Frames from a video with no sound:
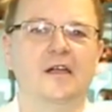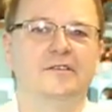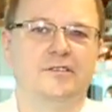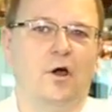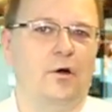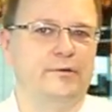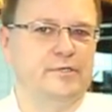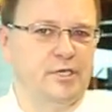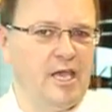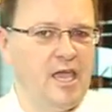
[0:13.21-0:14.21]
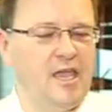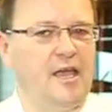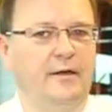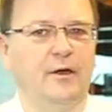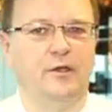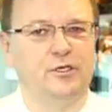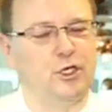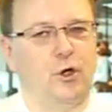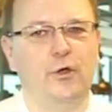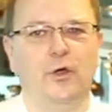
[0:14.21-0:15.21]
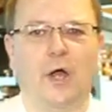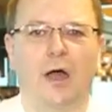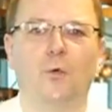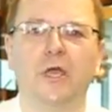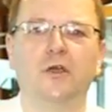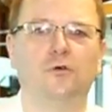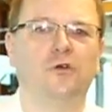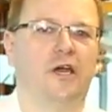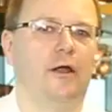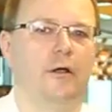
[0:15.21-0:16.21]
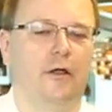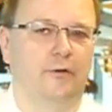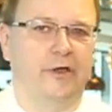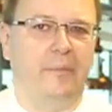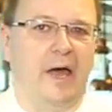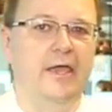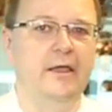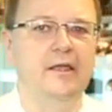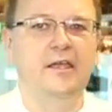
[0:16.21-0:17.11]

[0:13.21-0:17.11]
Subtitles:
So today I'm going to show you how we cook our ribeye.